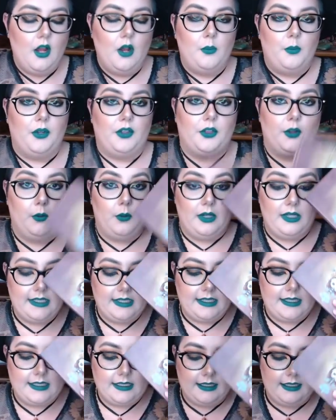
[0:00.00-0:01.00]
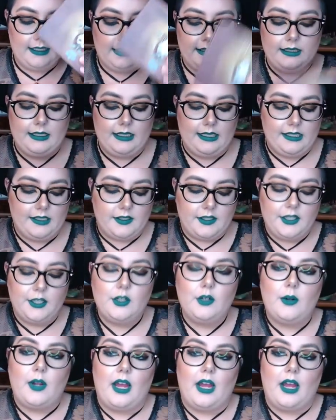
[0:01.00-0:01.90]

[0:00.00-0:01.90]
but the ones in these do.